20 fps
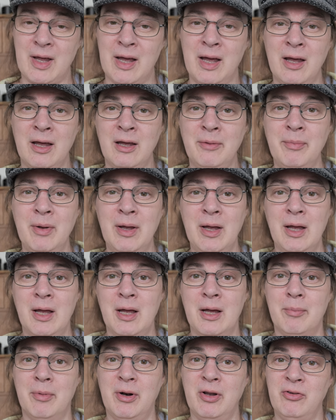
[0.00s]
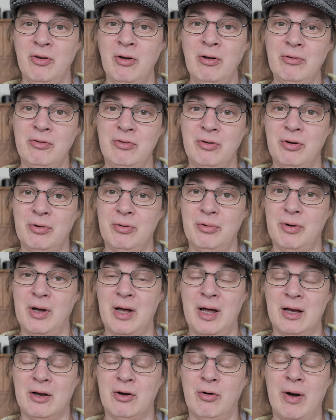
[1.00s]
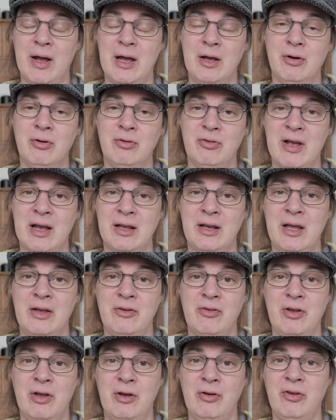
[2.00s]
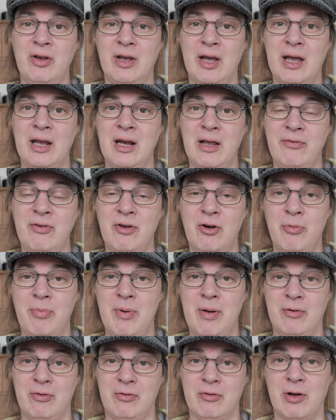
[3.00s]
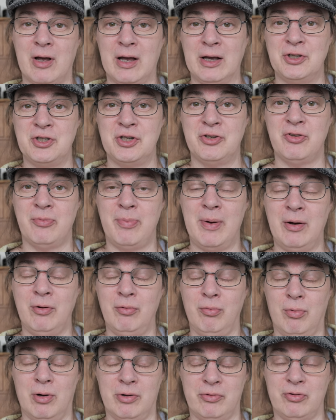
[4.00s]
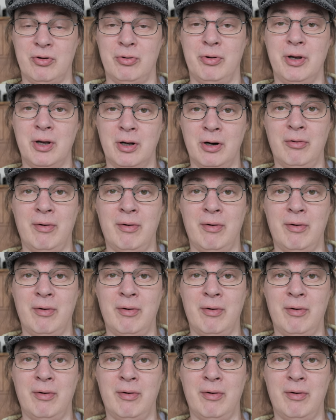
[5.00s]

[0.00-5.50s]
Um, but it's also uh, quite a good technique to use again if you're a bit anxious about what's going on